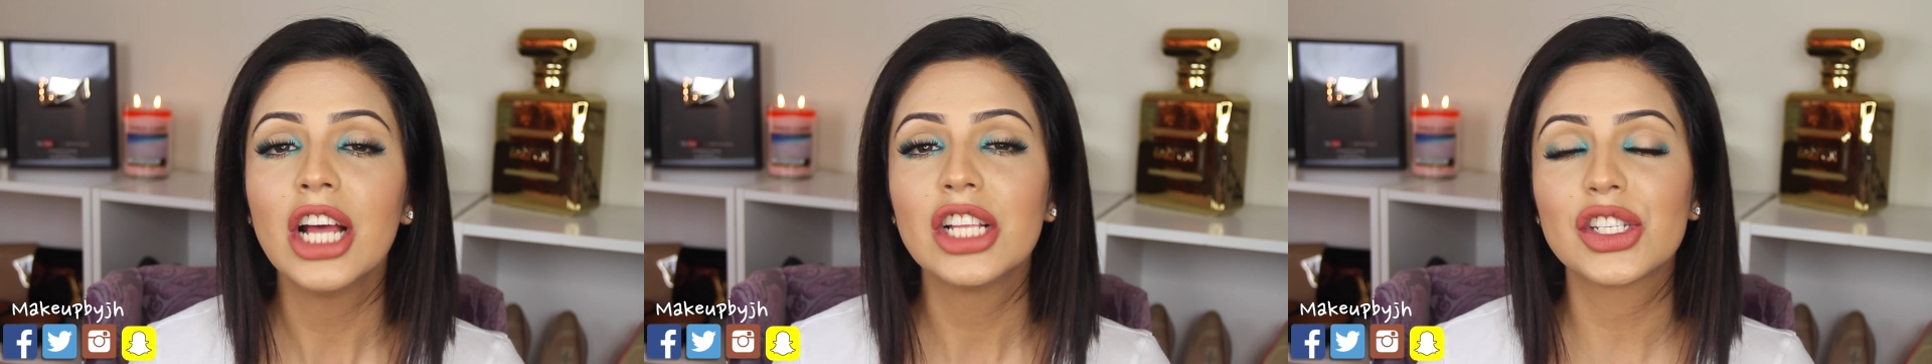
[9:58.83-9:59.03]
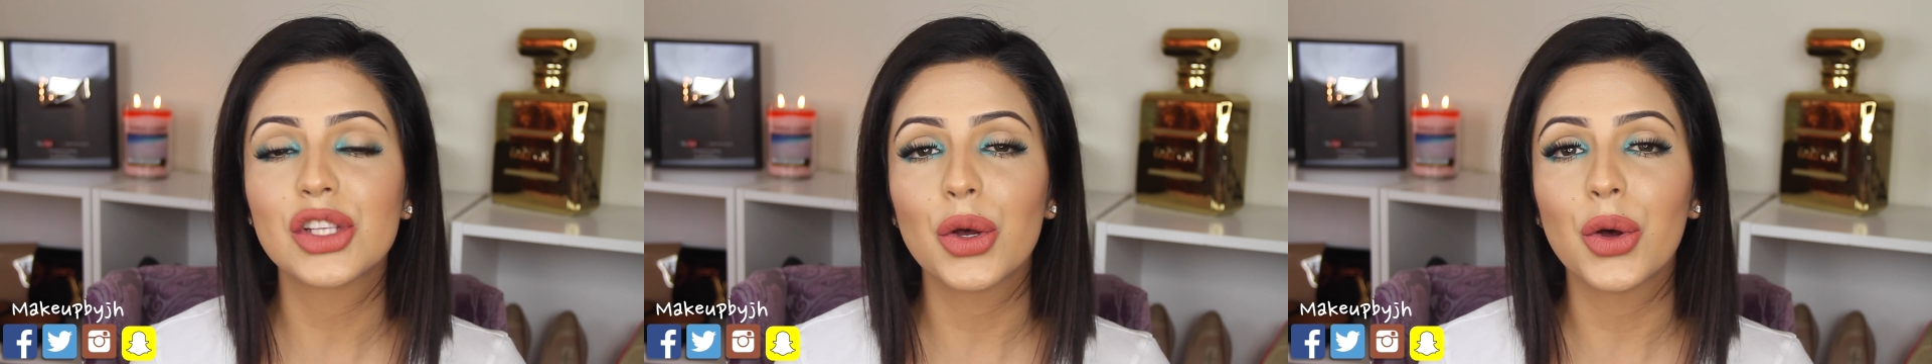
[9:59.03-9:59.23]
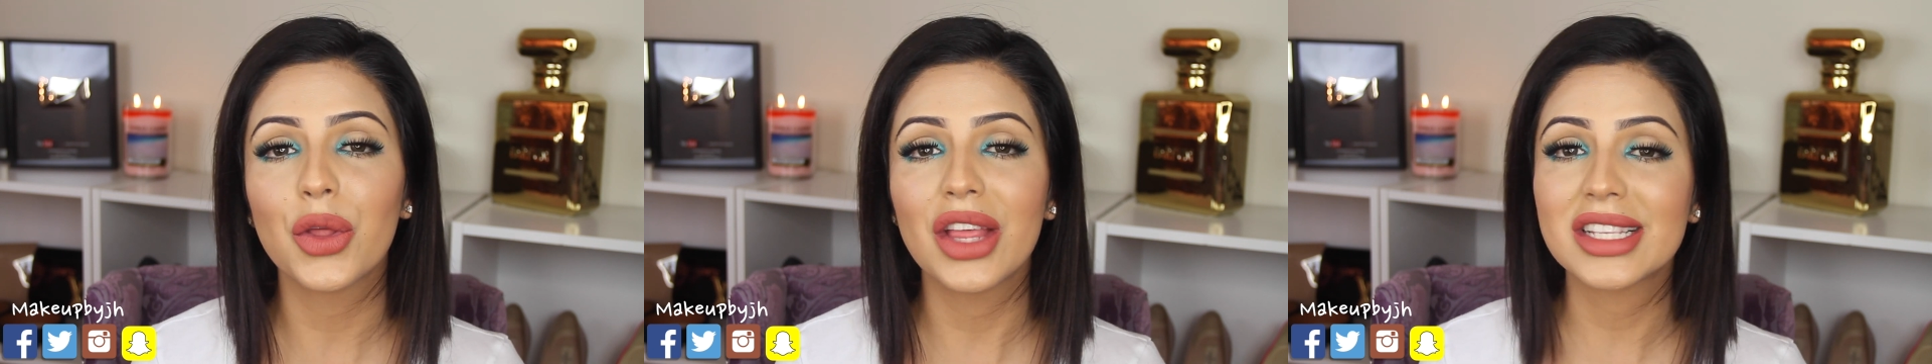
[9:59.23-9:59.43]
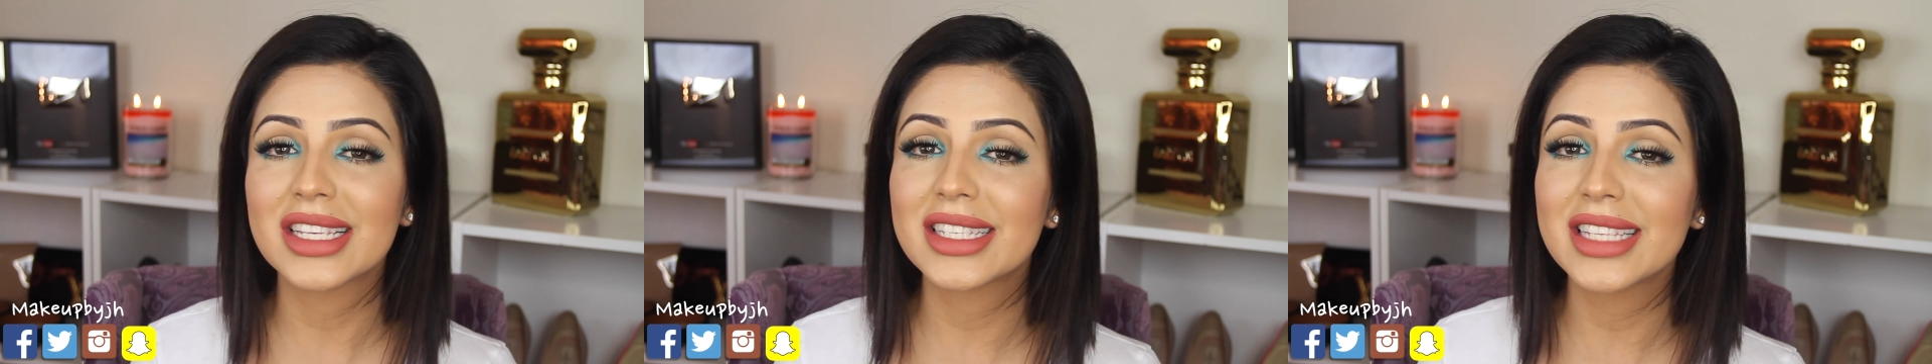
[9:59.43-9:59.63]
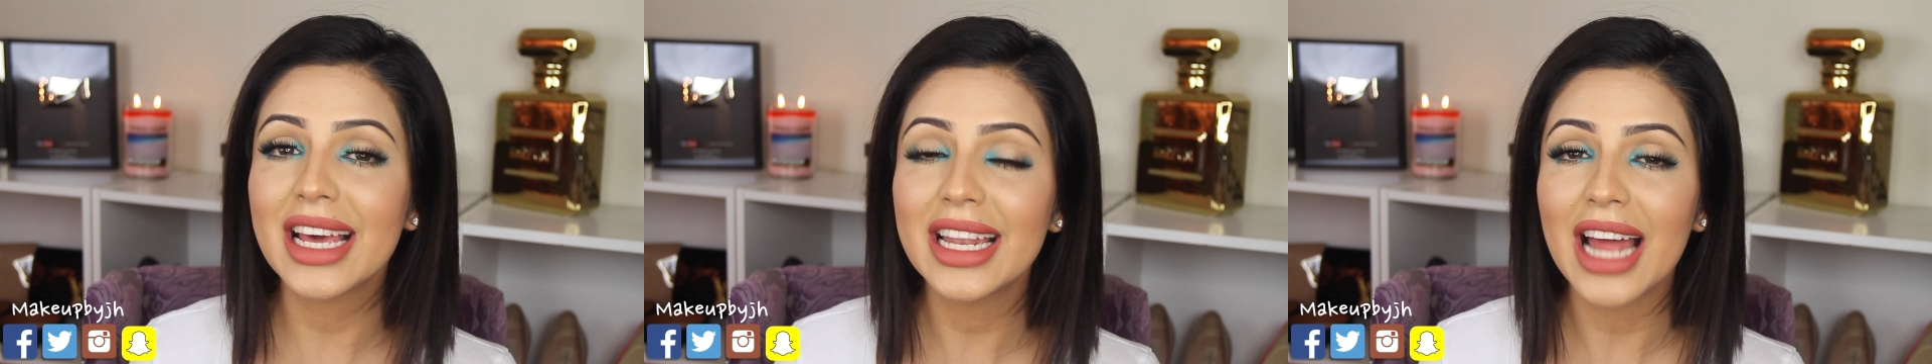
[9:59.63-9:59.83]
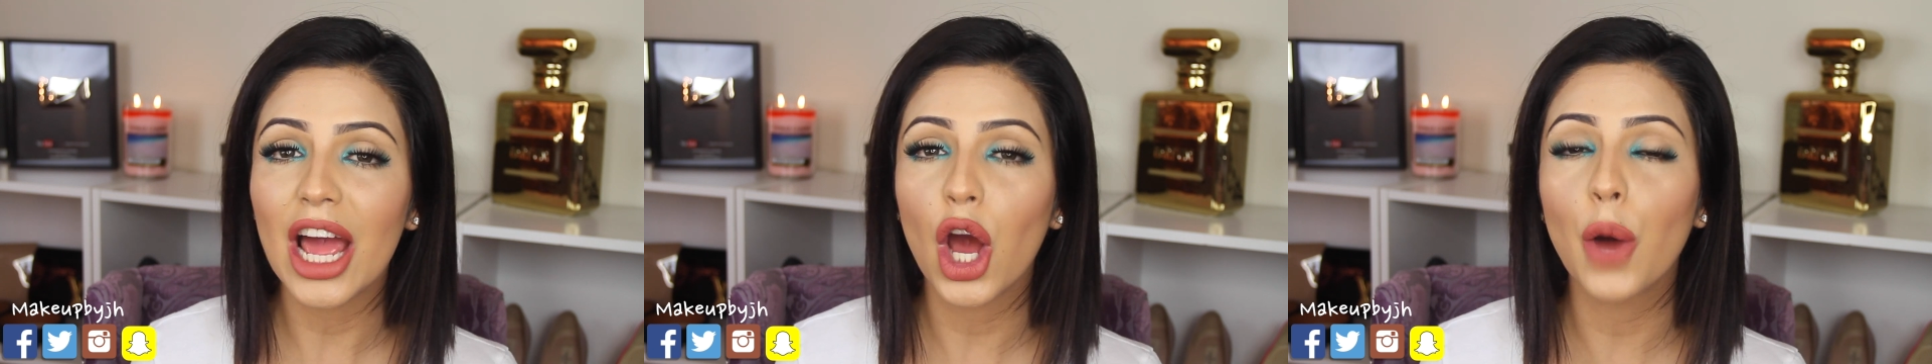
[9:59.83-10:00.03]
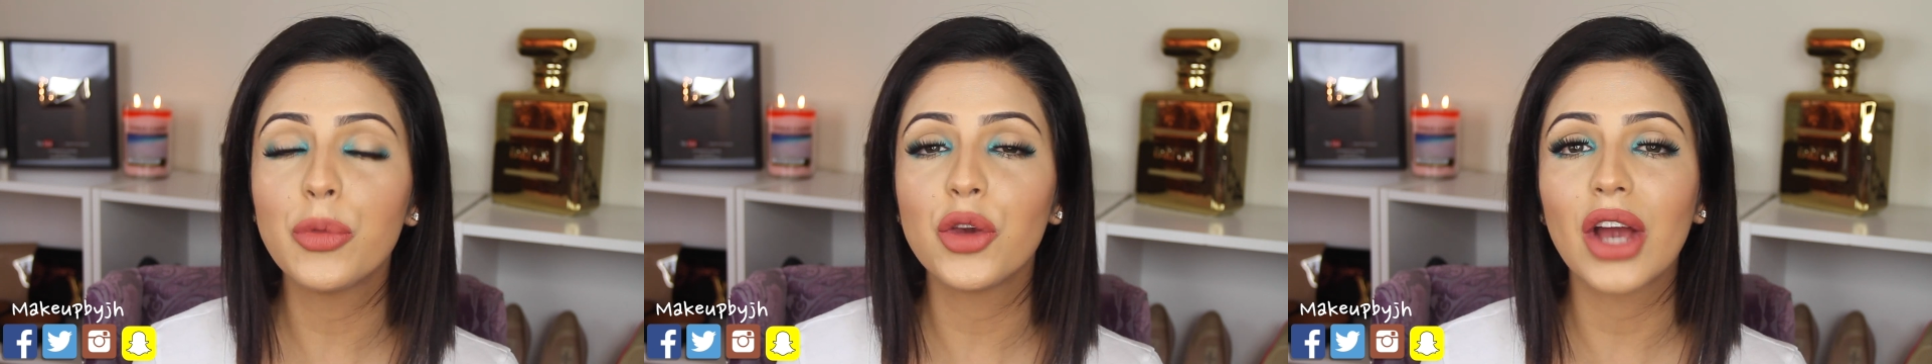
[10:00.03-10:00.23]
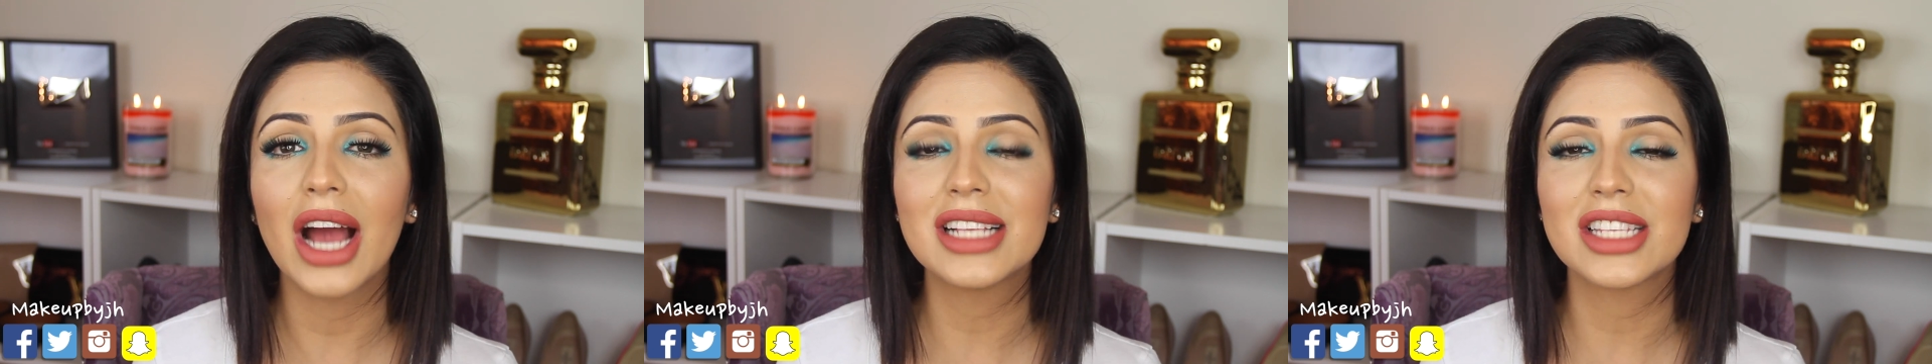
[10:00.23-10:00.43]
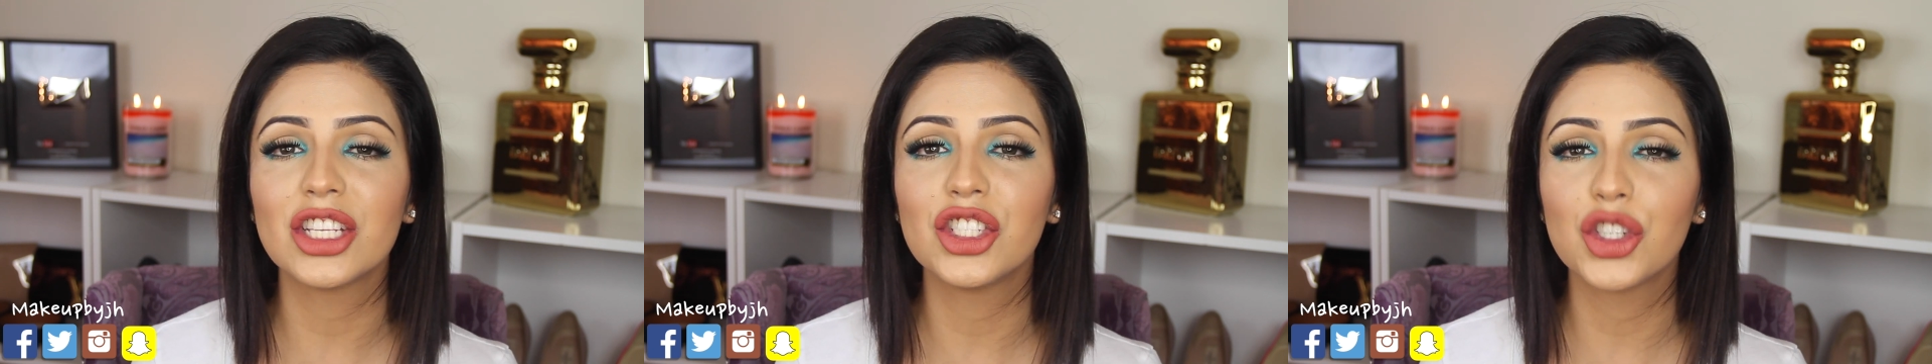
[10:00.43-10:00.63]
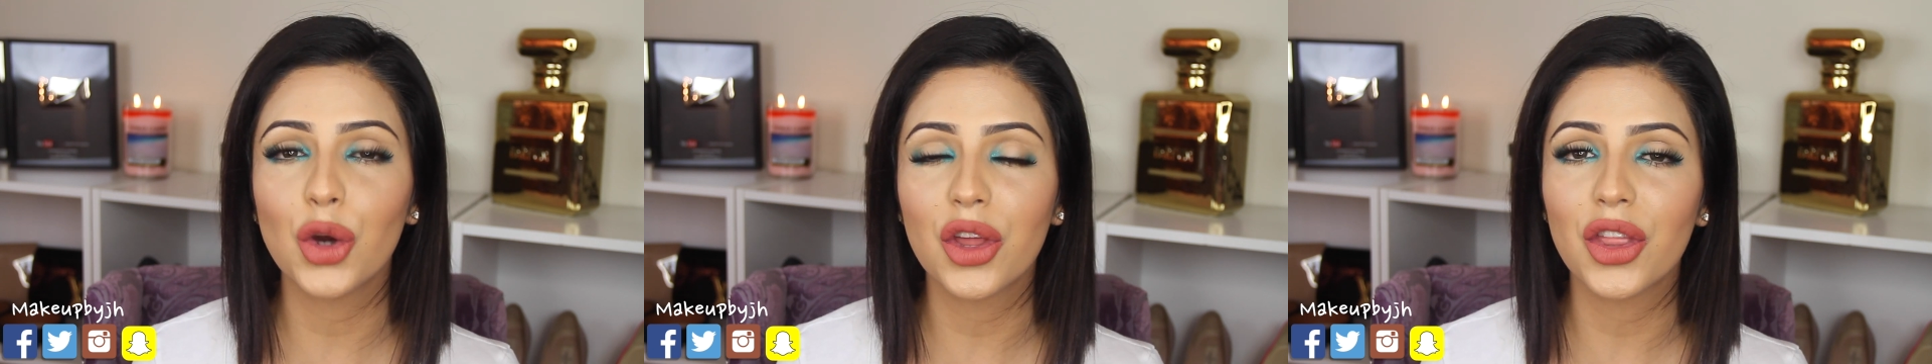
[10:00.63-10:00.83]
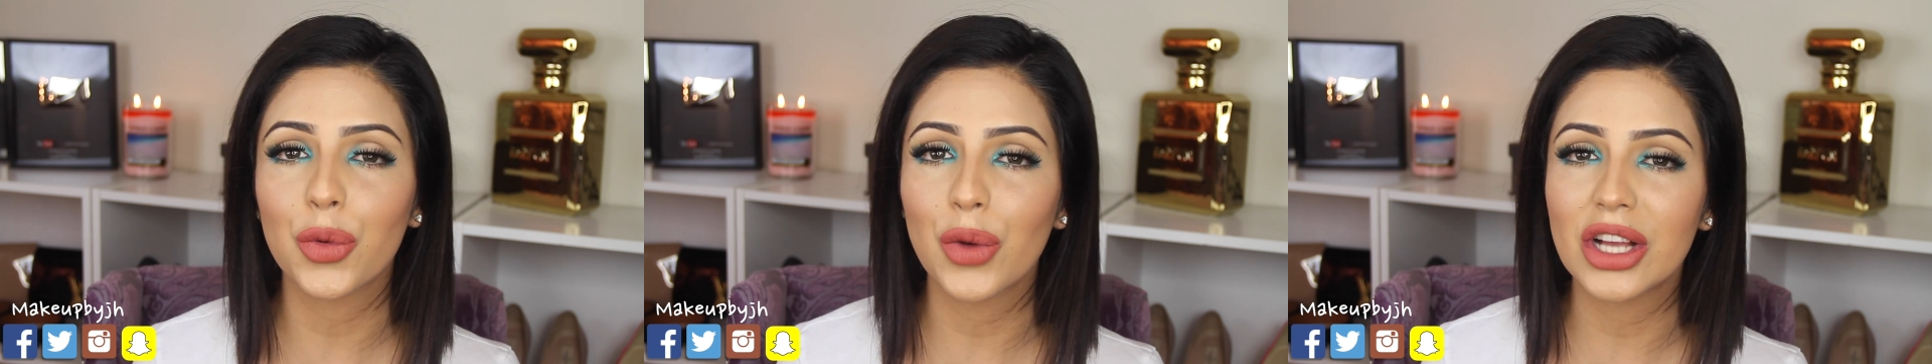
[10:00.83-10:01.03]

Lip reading: So this is it. I hope you guys enjoy the